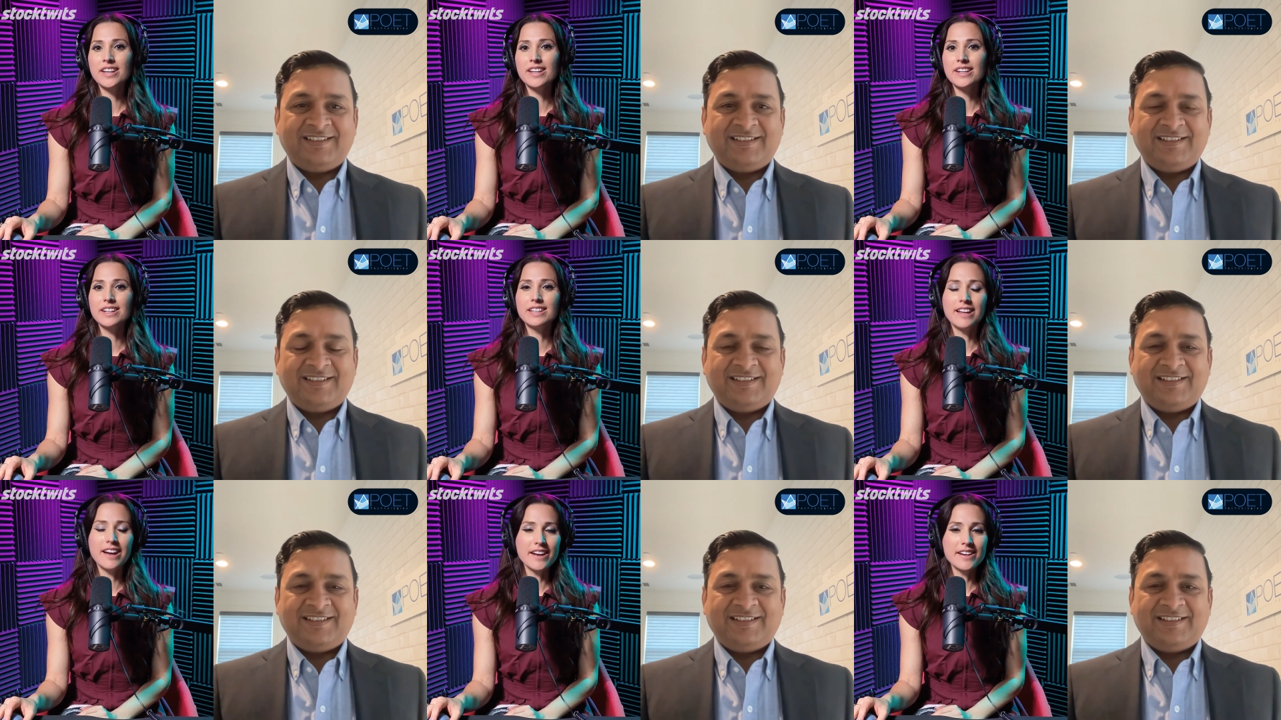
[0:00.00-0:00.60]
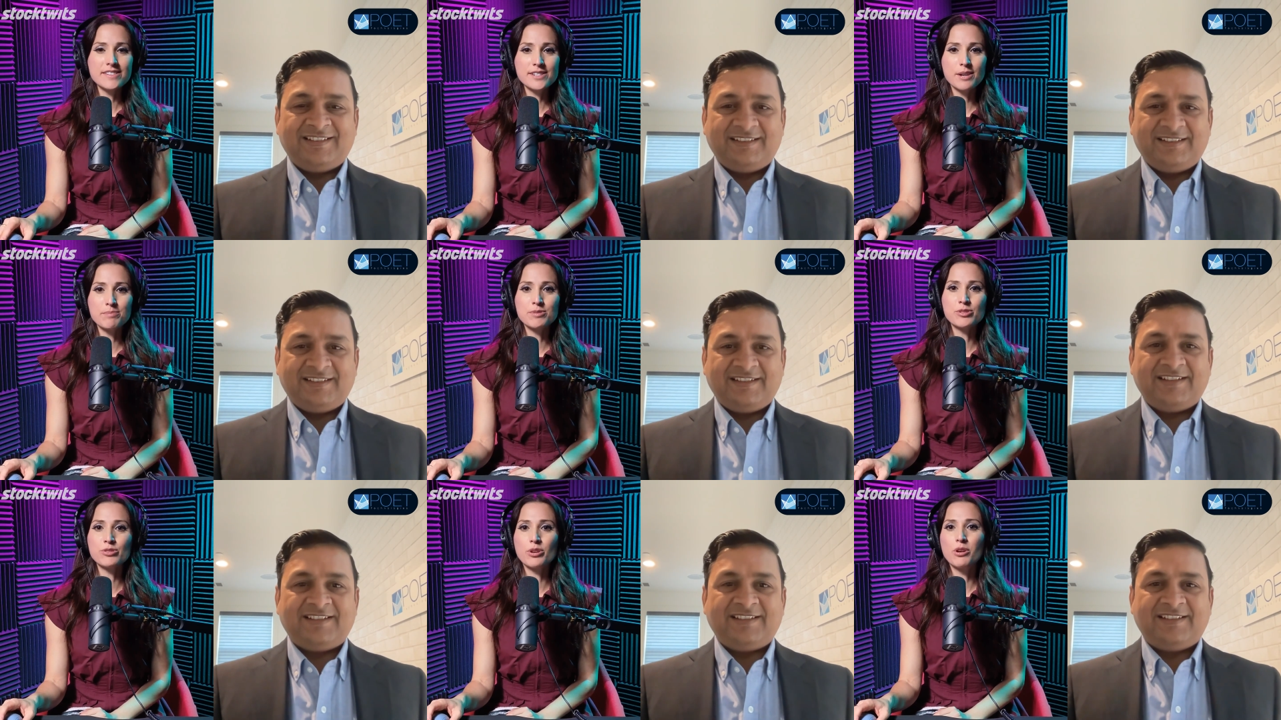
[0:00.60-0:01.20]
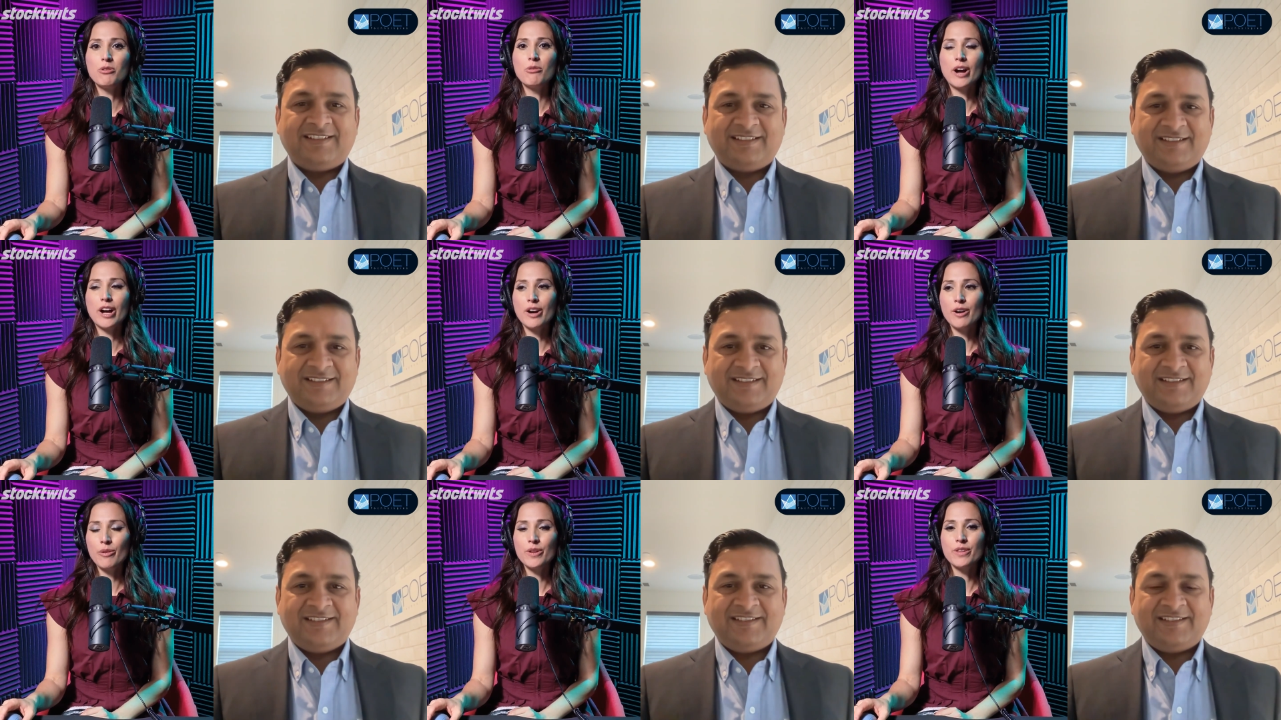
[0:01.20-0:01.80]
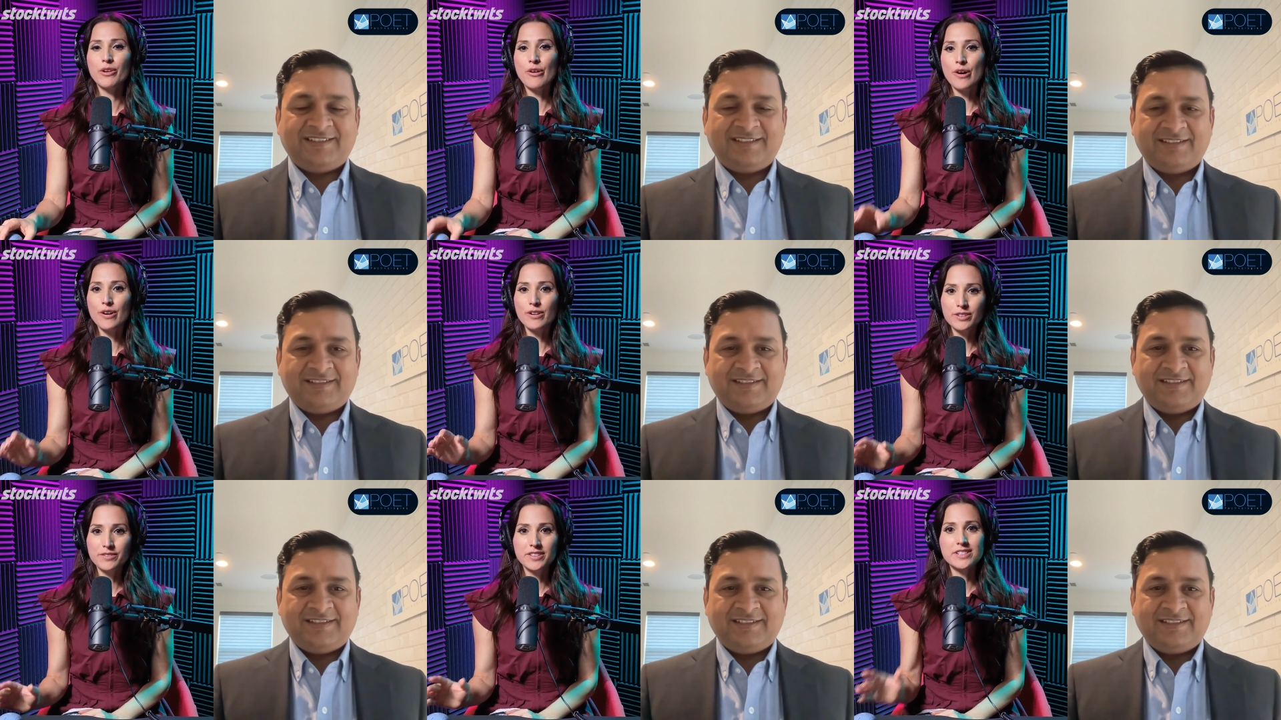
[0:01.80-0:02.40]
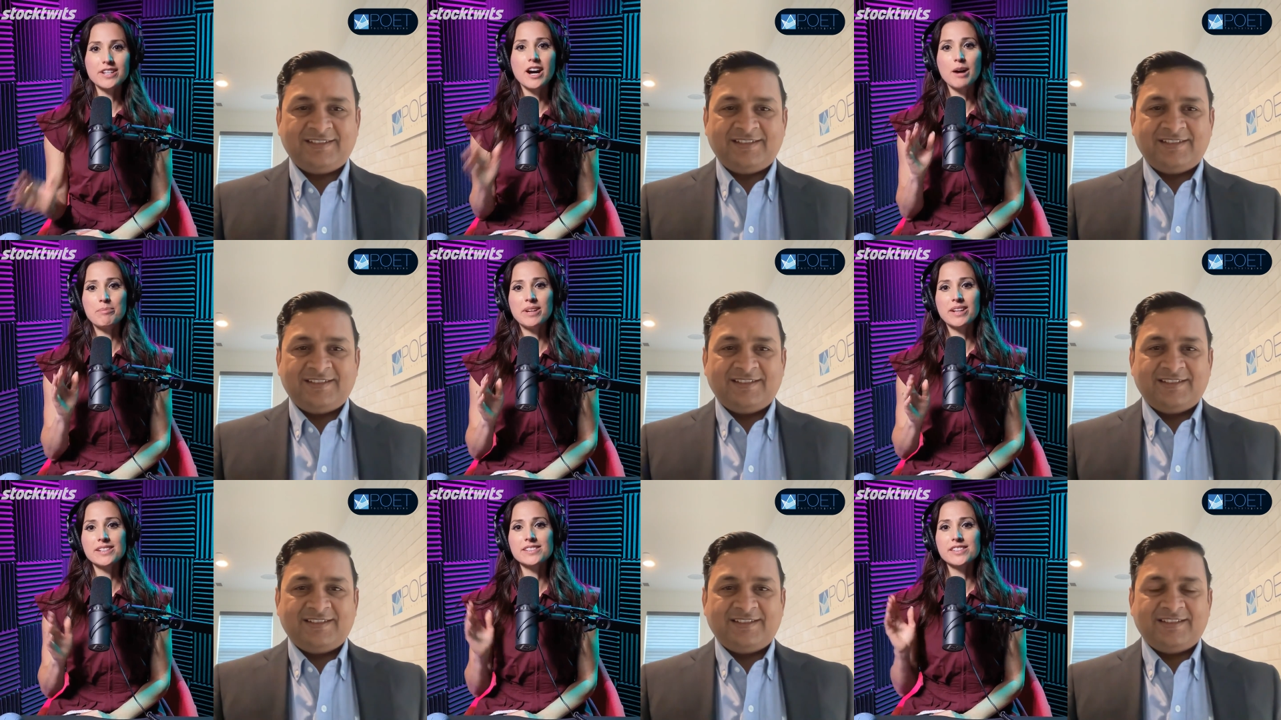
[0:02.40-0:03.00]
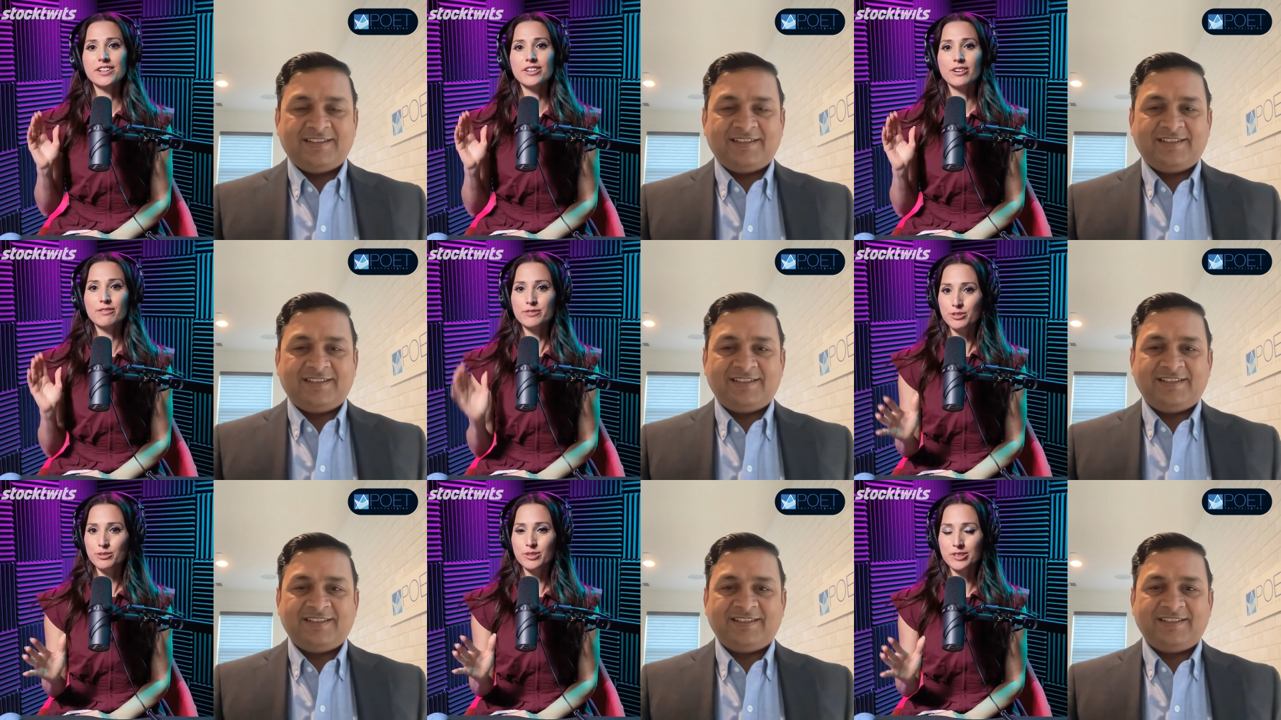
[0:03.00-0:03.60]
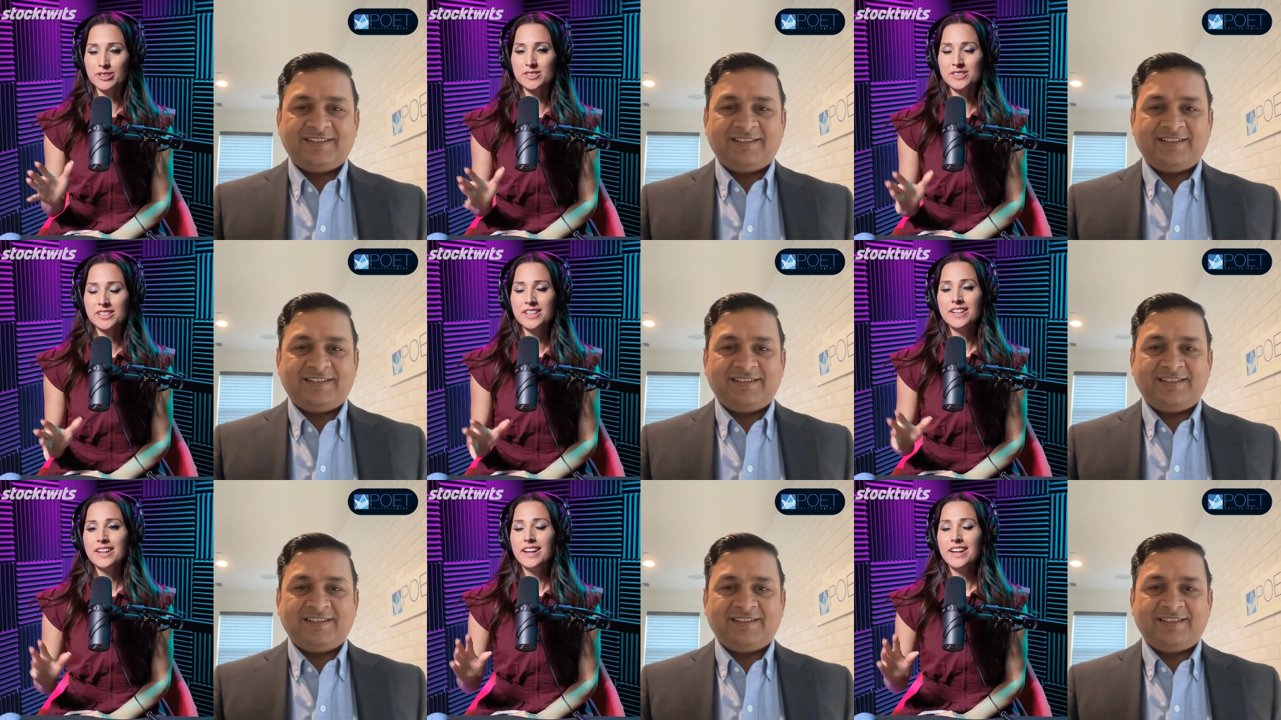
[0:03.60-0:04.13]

Speaker 1: and it lines up so well with all of the topics that our viewers